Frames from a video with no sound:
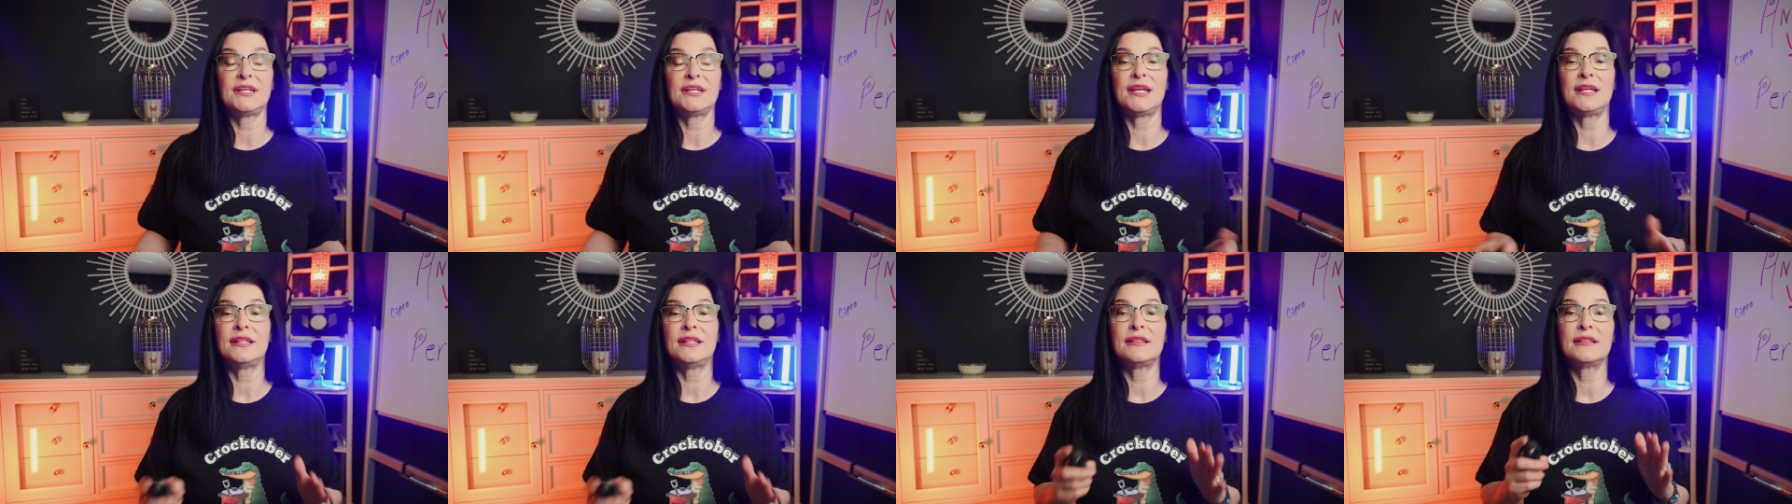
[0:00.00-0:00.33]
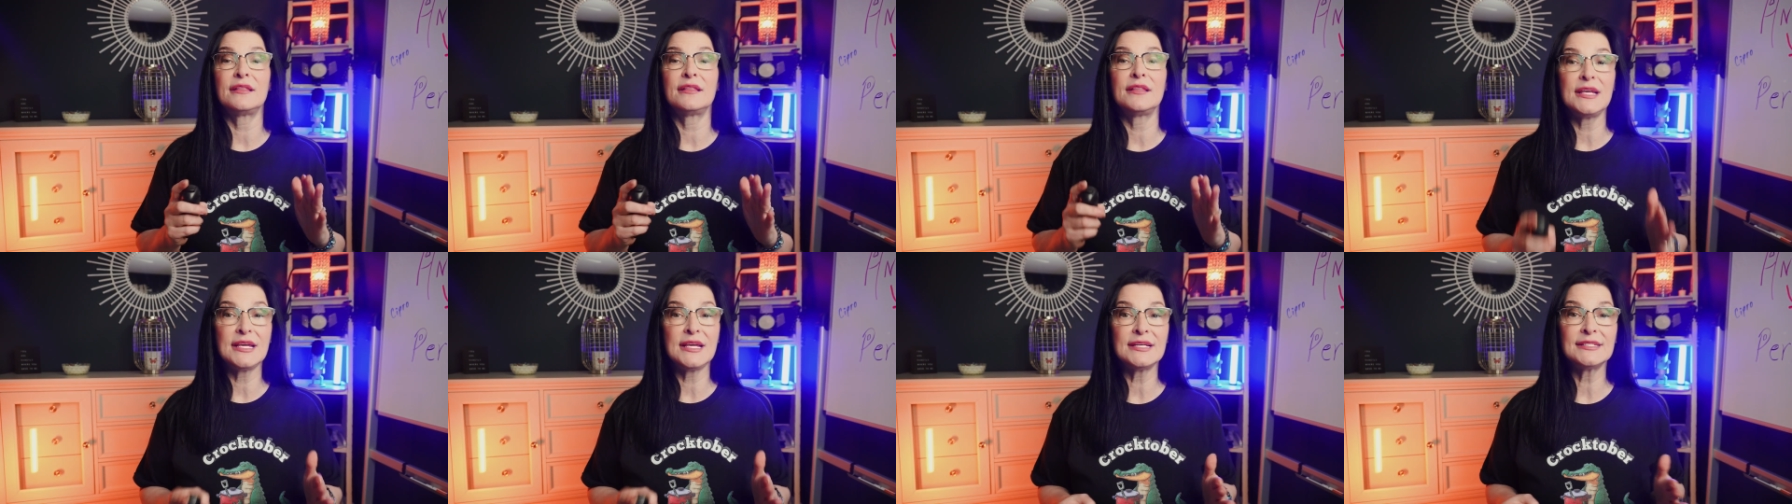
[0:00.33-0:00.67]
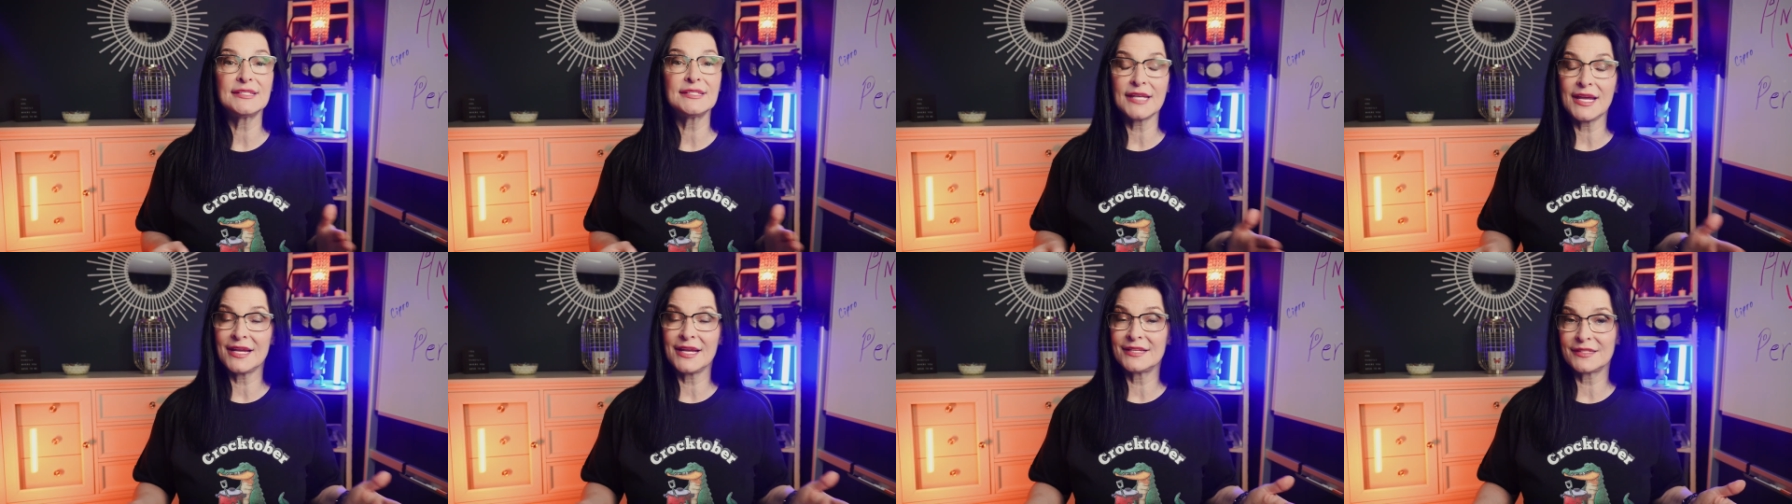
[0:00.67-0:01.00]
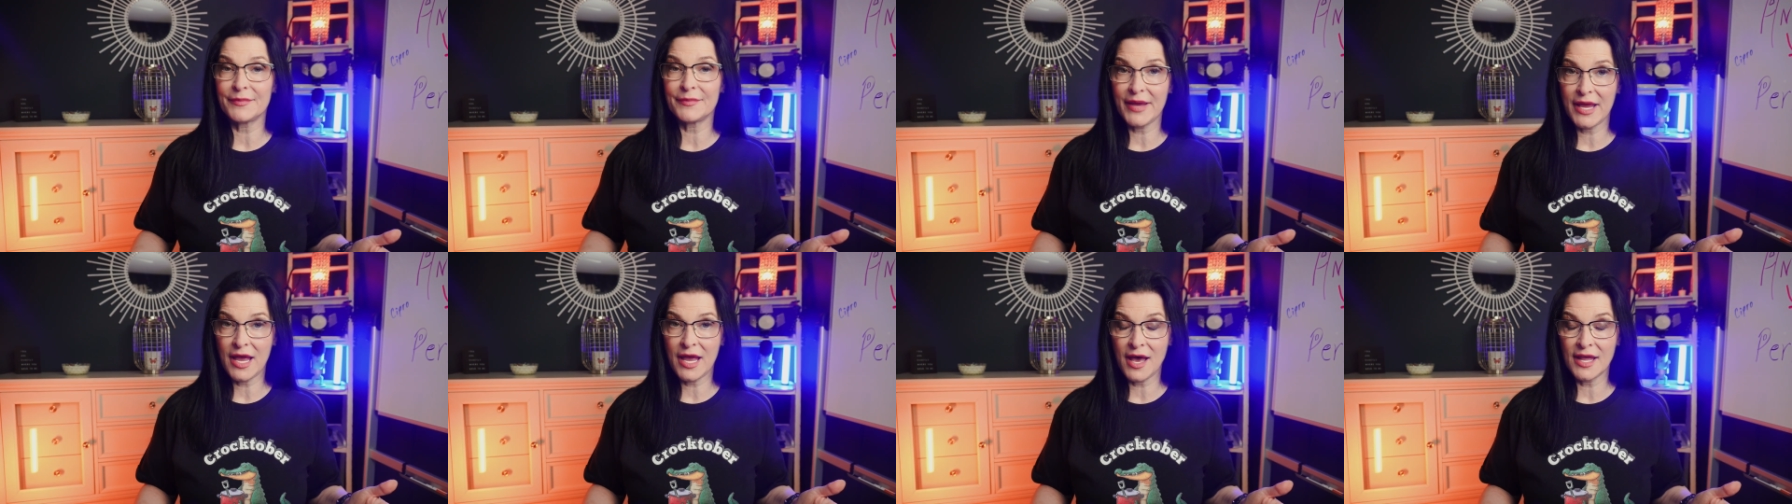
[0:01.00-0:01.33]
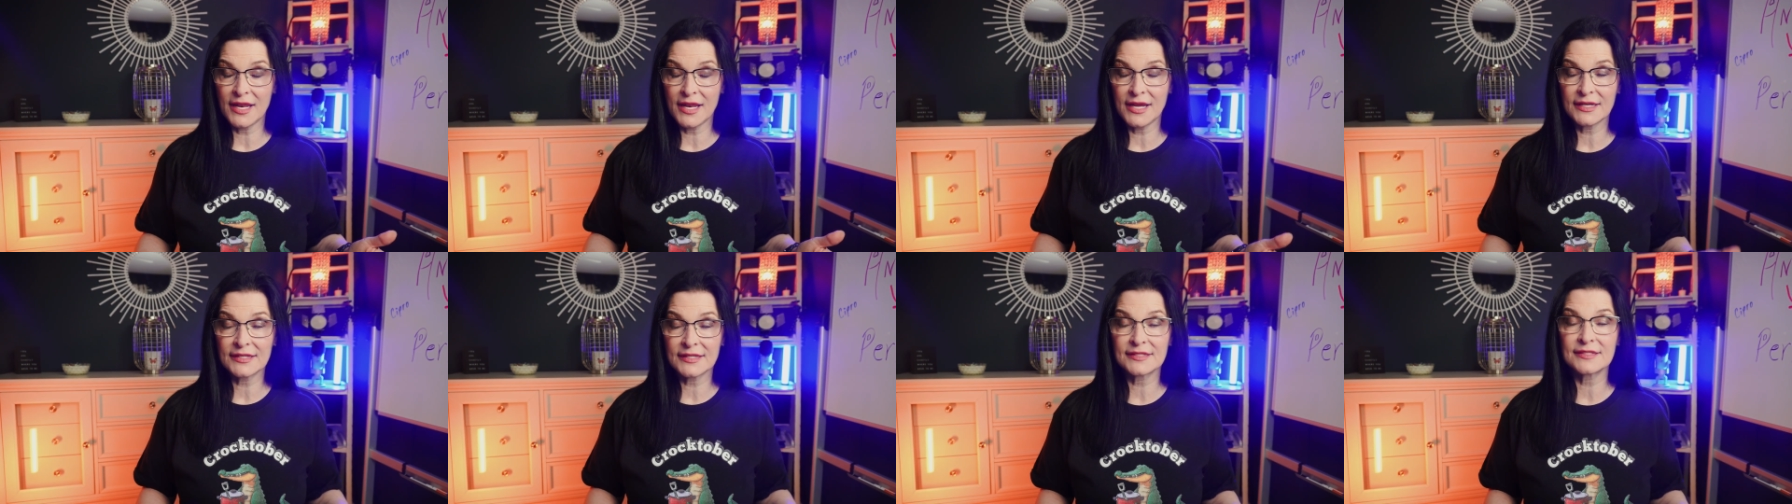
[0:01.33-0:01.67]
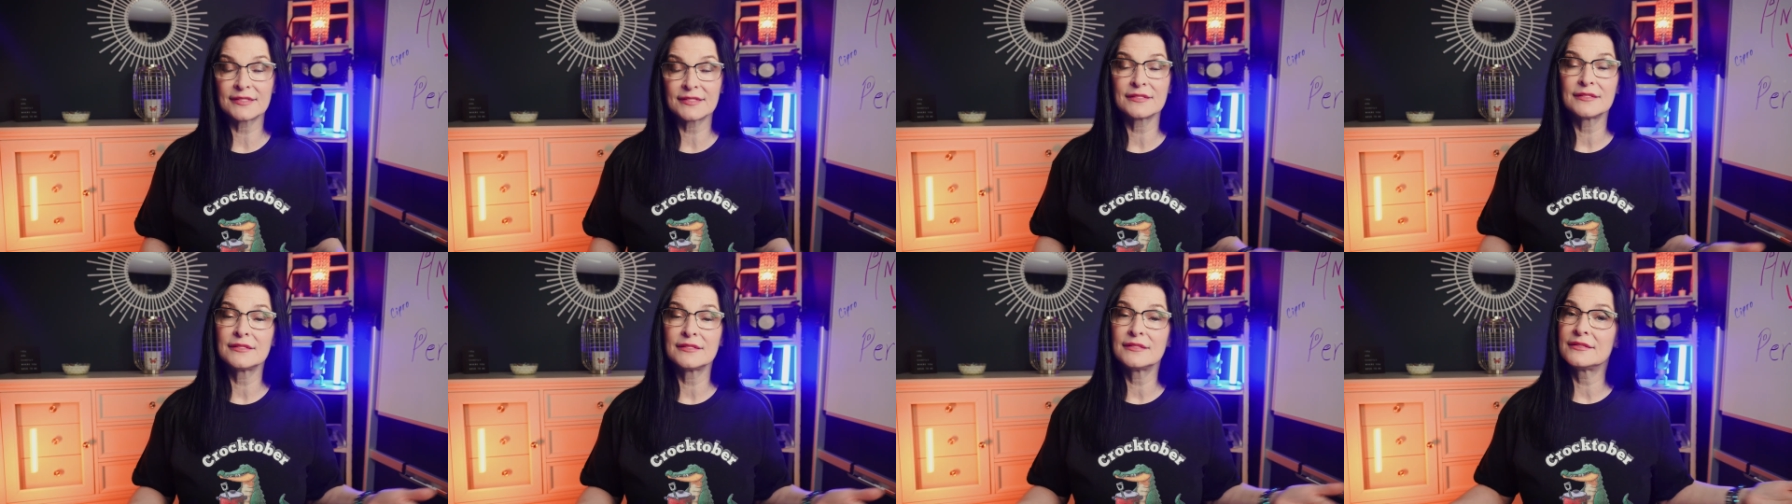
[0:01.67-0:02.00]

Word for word: and these antibiotics